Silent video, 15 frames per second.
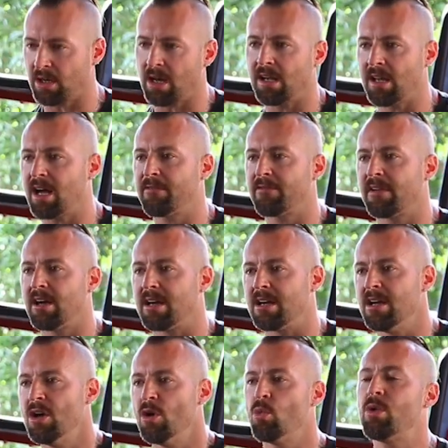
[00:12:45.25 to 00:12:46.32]
on our lifeline.
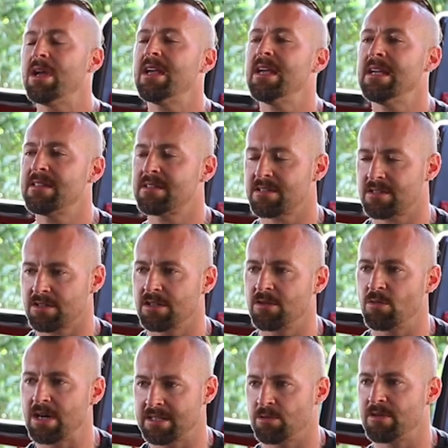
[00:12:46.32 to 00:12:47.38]
We eat a certain
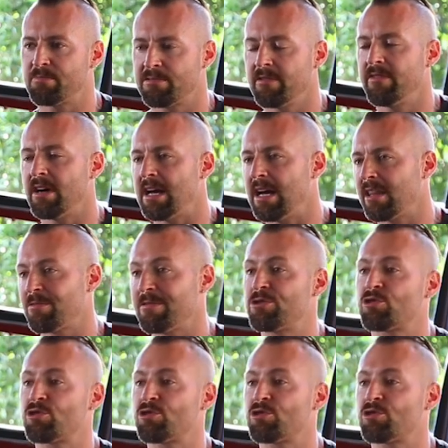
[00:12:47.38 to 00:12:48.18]
way to improve our health. We